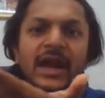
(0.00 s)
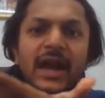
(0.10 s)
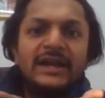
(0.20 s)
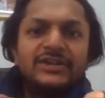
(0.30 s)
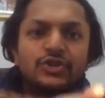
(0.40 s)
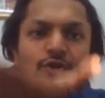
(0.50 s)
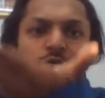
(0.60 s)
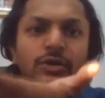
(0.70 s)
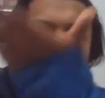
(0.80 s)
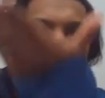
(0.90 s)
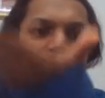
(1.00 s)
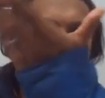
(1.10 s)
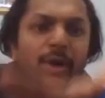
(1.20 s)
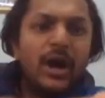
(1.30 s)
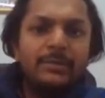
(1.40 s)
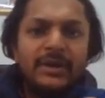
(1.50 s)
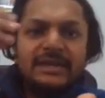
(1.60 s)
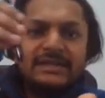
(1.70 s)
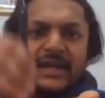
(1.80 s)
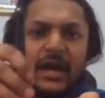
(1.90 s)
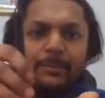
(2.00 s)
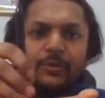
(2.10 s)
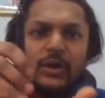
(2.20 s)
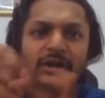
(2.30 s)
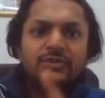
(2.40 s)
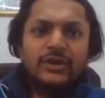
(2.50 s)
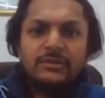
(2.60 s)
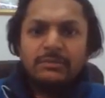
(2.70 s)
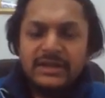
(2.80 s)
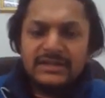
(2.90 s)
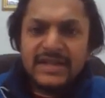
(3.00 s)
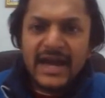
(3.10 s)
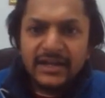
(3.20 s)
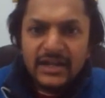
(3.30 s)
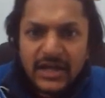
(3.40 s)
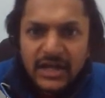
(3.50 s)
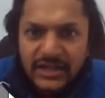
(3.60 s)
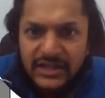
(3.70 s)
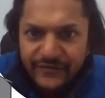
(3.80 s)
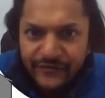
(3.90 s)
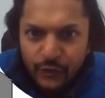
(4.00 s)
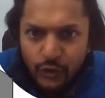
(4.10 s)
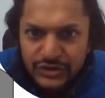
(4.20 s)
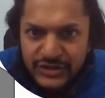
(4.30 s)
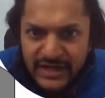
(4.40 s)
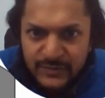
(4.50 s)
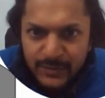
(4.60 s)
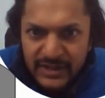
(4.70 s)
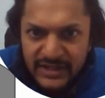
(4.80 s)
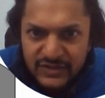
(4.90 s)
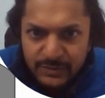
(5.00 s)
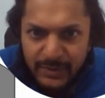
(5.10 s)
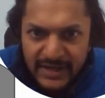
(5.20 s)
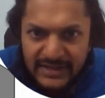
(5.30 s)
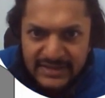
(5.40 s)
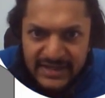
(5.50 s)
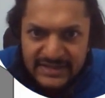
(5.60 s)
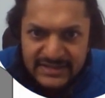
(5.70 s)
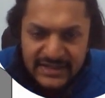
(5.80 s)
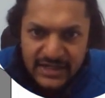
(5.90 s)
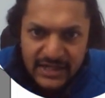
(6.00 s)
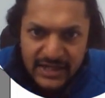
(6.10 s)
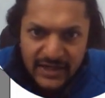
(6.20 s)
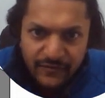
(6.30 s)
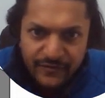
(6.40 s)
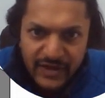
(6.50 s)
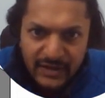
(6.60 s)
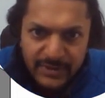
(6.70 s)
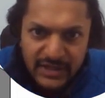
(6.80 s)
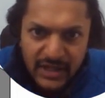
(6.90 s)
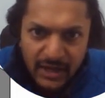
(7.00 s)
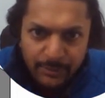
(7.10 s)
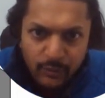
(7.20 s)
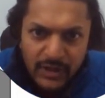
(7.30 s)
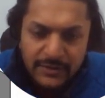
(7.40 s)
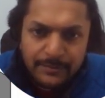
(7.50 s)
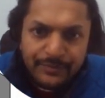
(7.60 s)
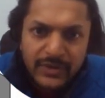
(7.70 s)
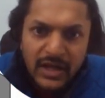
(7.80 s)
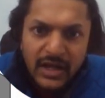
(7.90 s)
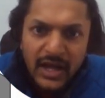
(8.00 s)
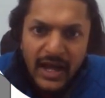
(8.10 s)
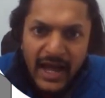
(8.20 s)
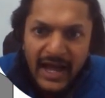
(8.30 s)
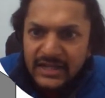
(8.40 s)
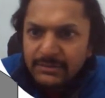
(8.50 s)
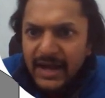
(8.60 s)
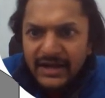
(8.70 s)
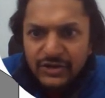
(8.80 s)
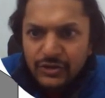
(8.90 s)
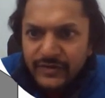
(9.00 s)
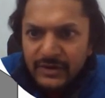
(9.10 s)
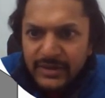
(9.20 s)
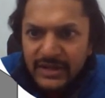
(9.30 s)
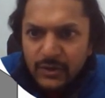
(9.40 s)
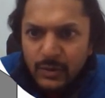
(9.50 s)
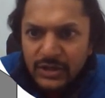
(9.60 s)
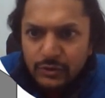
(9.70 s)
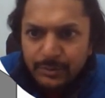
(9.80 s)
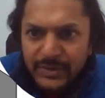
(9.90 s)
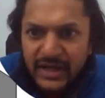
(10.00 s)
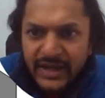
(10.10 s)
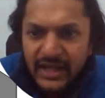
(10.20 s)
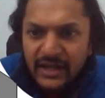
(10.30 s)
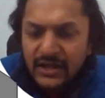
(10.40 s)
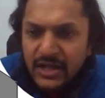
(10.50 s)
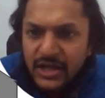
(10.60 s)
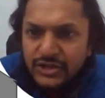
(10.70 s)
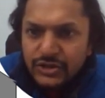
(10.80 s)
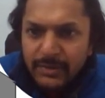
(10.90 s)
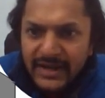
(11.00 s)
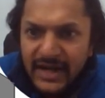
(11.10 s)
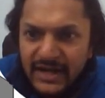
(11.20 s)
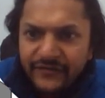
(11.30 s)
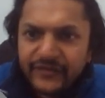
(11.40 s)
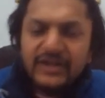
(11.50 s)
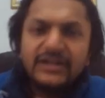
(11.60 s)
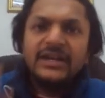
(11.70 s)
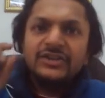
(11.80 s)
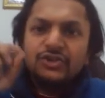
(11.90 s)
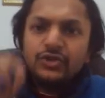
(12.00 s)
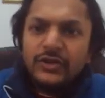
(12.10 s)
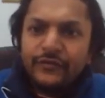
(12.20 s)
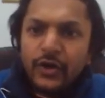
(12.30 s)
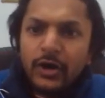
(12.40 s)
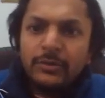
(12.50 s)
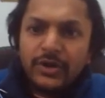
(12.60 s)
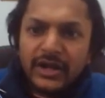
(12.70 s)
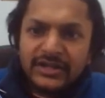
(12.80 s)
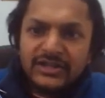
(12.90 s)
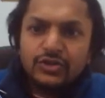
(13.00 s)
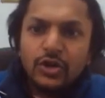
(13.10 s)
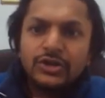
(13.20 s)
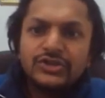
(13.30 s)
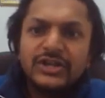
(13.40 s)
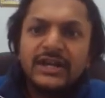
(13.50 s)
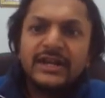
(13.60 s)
and so my palm is upward. So it means that the force experienced by this will be upward, and the magnitude will be equal to BIL. So magnetic field is uniform, current is constant,